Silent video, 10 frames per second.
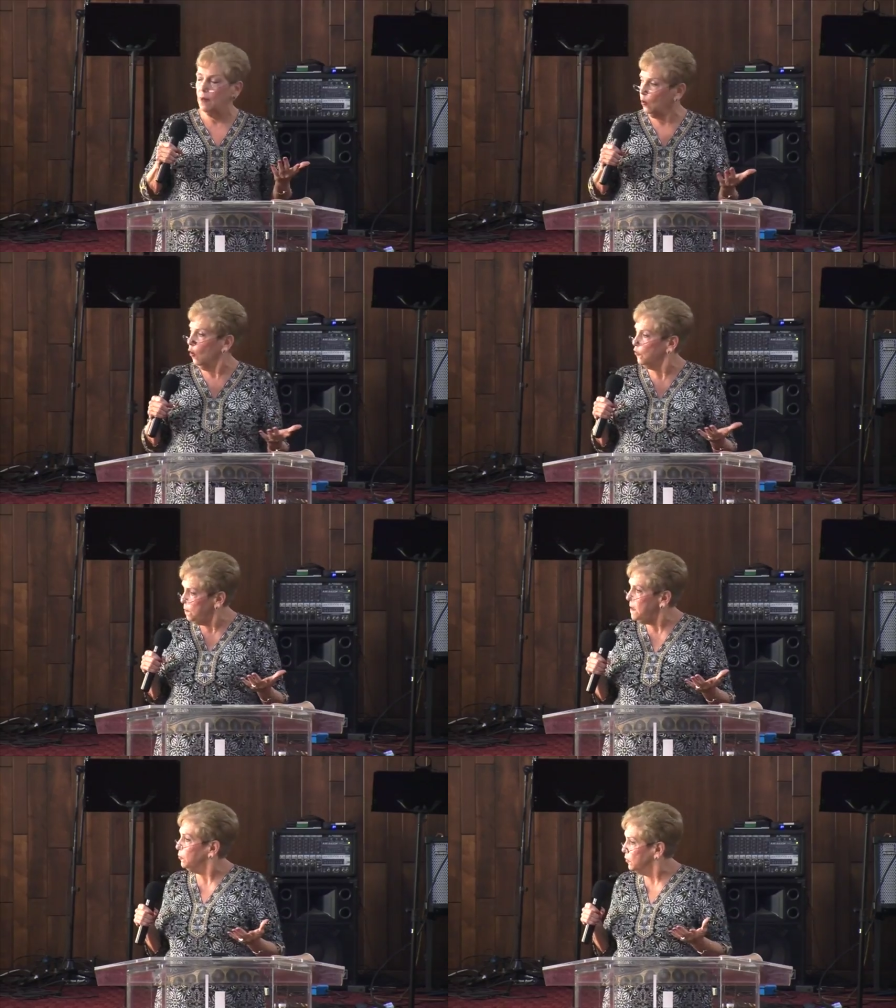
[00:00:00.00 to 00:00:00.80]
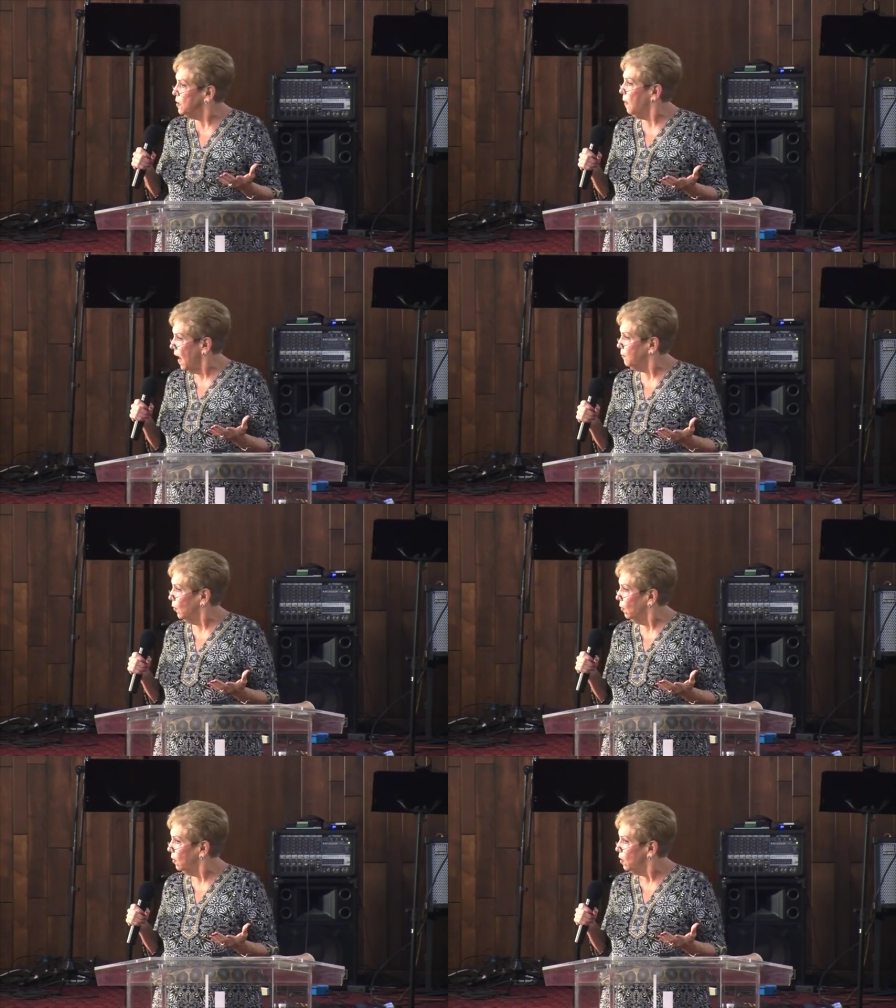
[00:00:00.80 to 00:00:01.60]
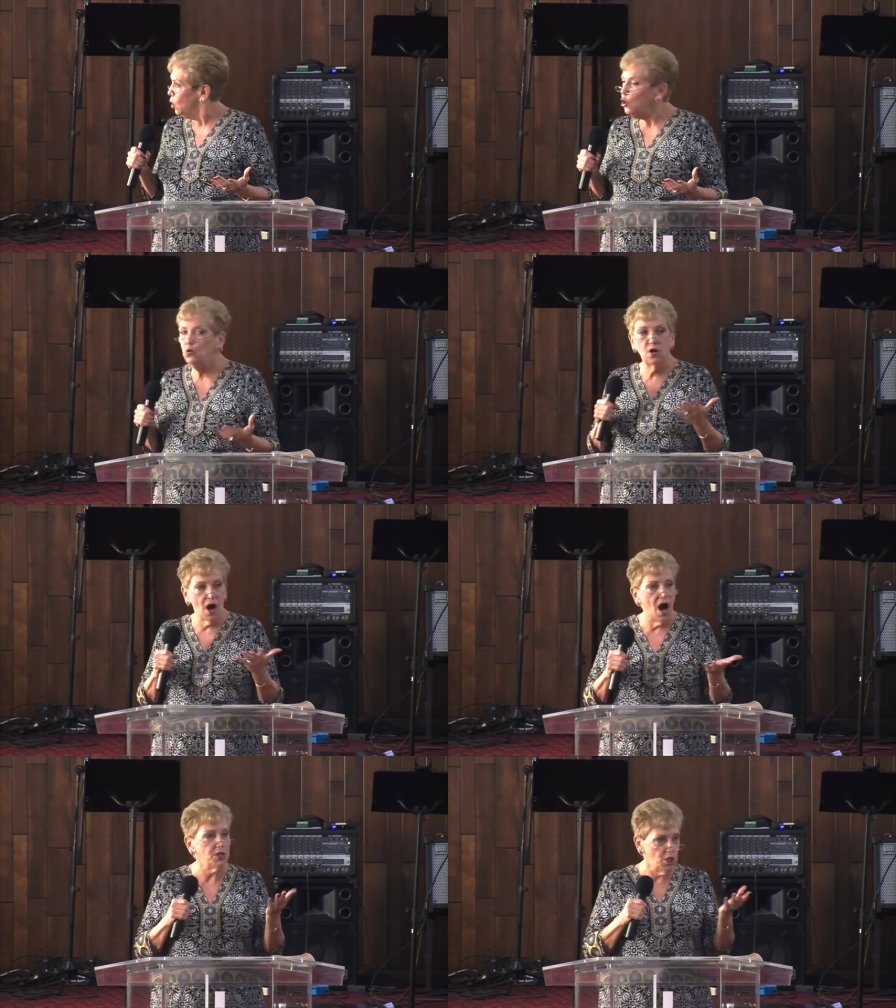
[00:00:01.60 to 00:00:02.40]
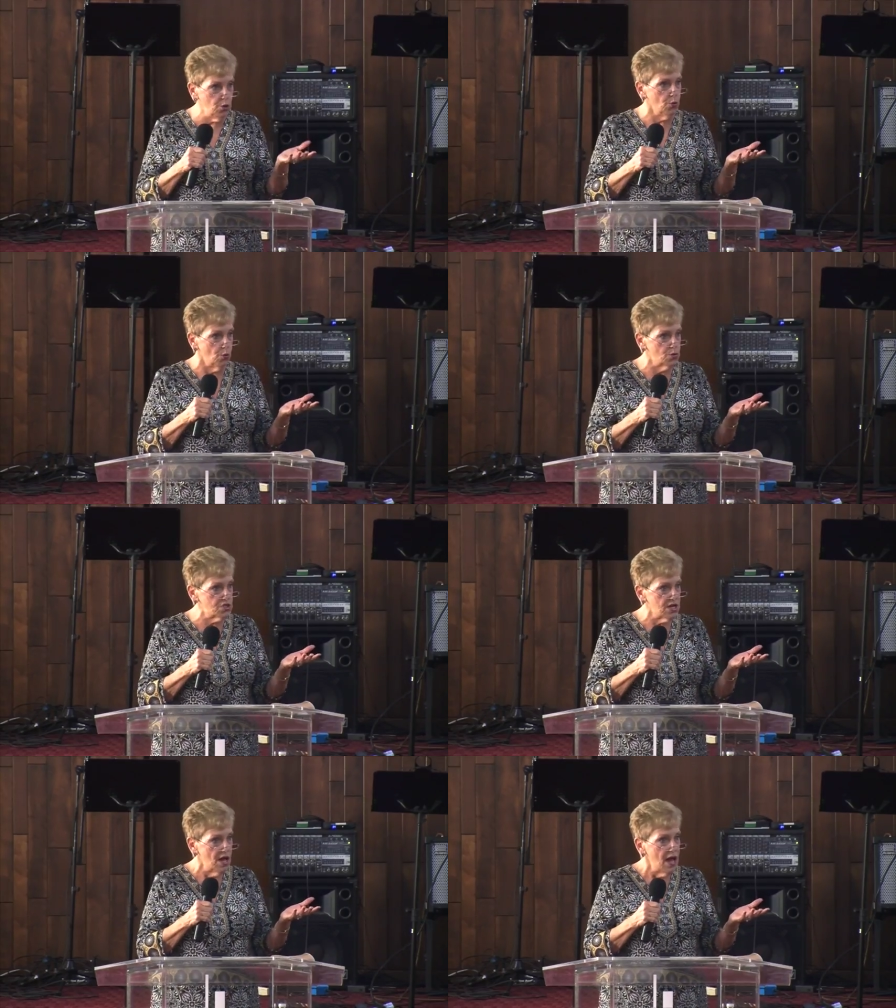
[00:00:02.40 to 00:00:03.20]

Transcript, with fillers: about all the people in the Bible who God used